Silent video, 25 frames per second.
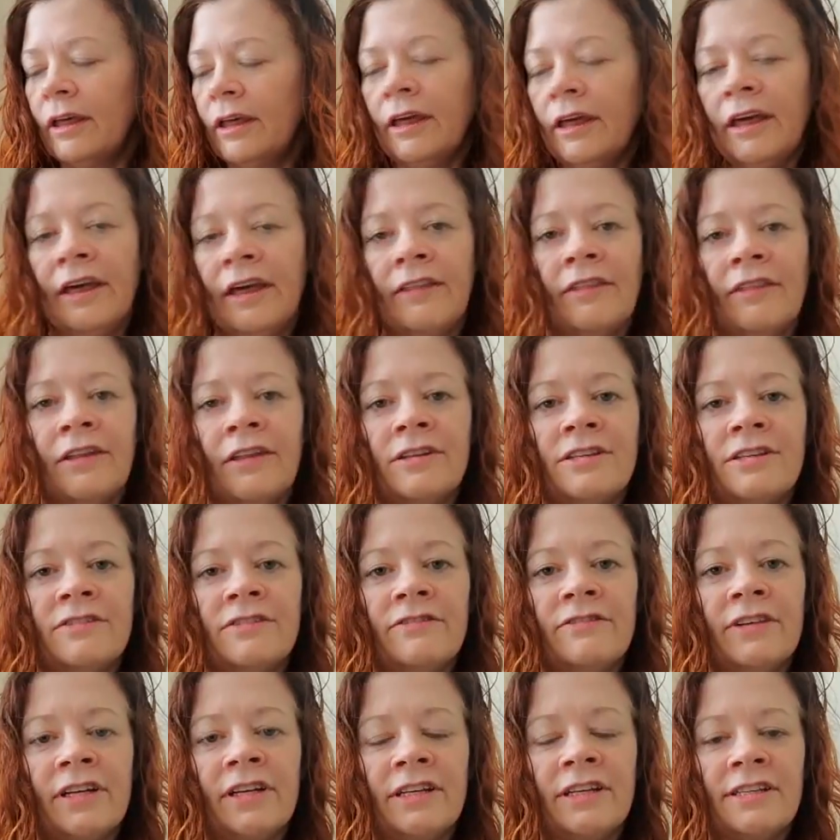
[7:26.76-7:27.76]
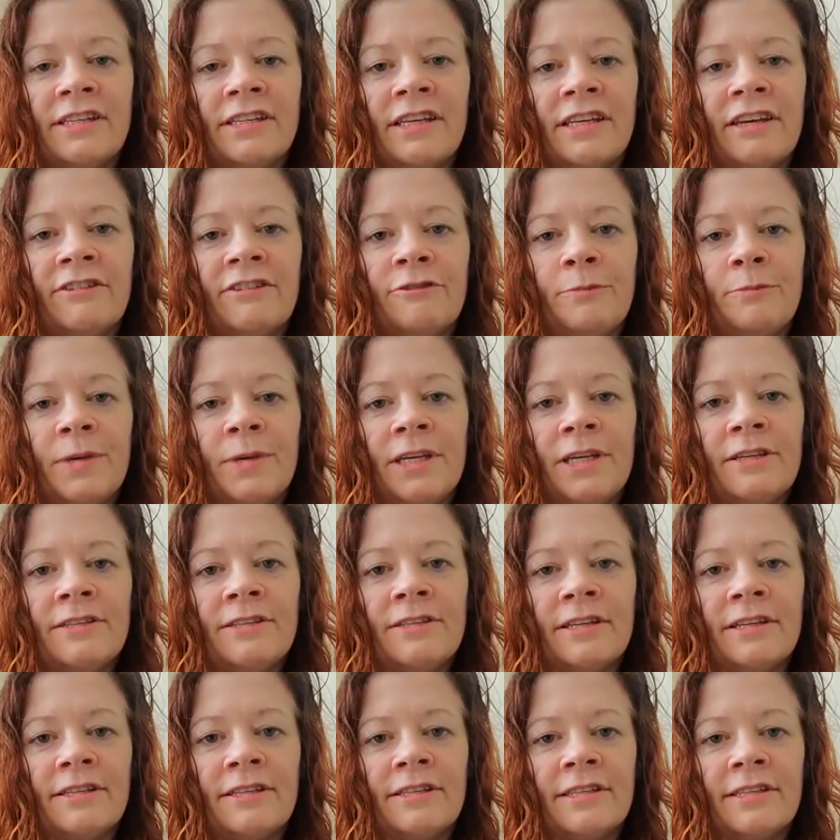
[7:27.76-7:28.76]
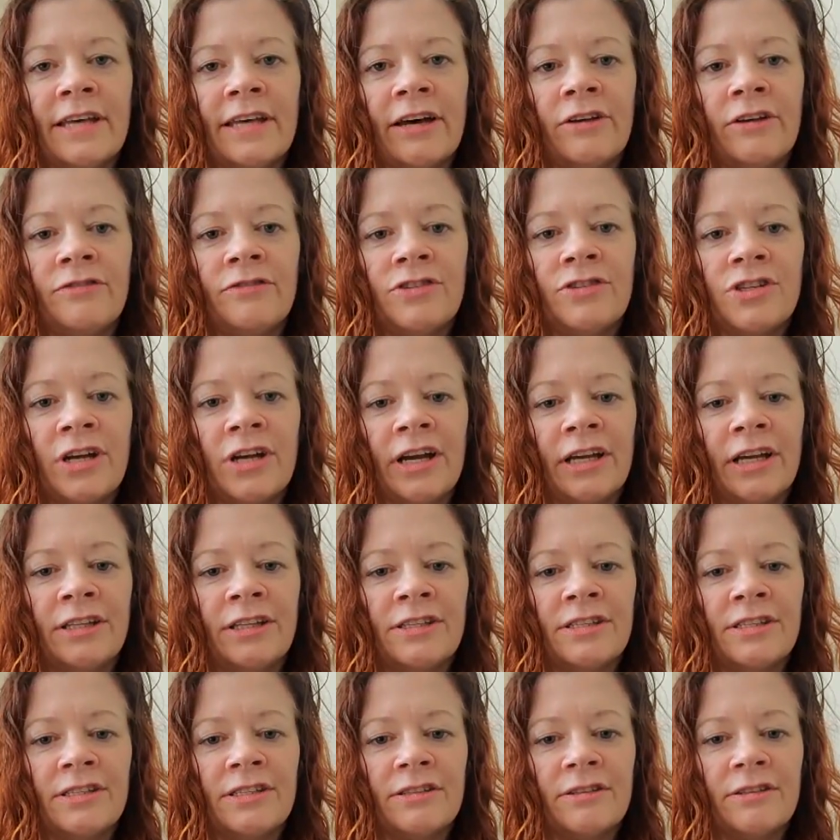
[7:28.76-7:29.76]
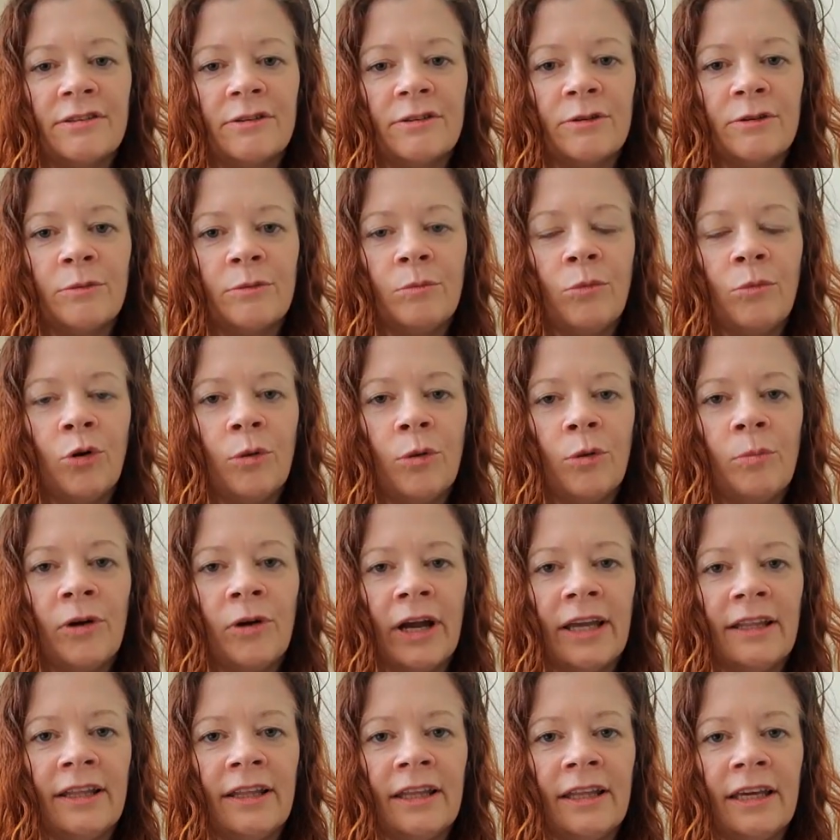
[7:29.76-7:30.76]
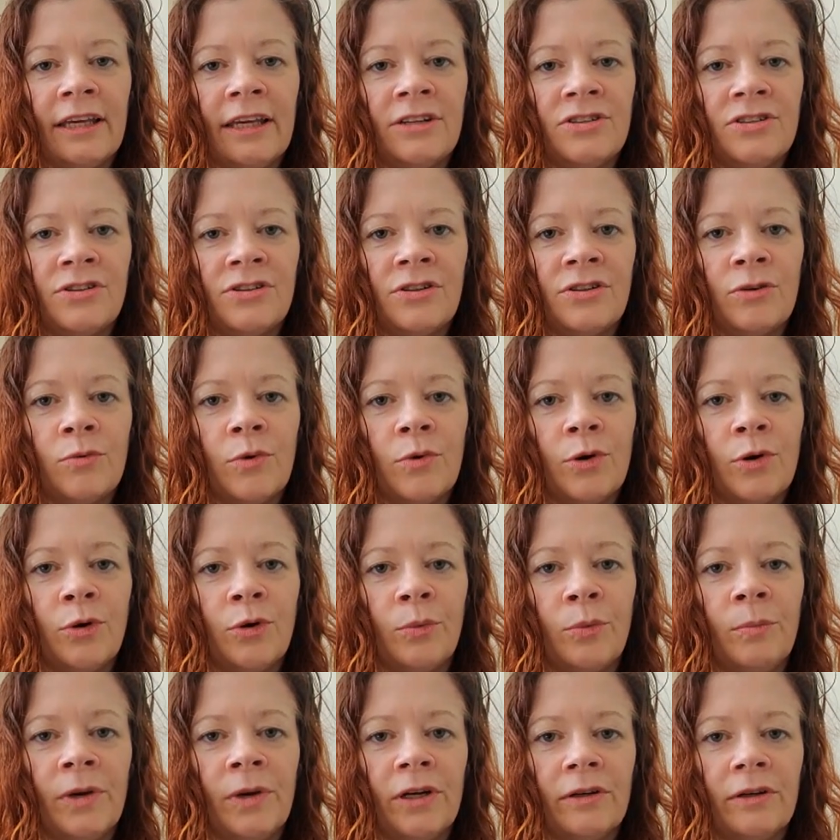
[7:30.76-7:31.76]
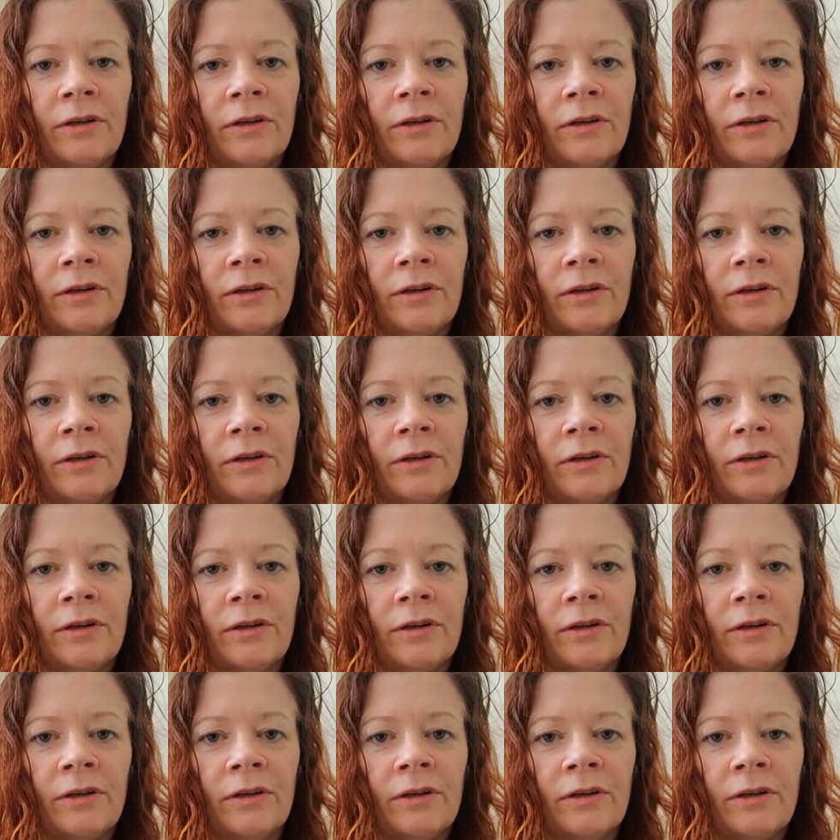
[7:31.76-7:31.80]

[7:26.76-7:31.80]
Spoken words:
And the divinity of peace itself shines more brightly into the room.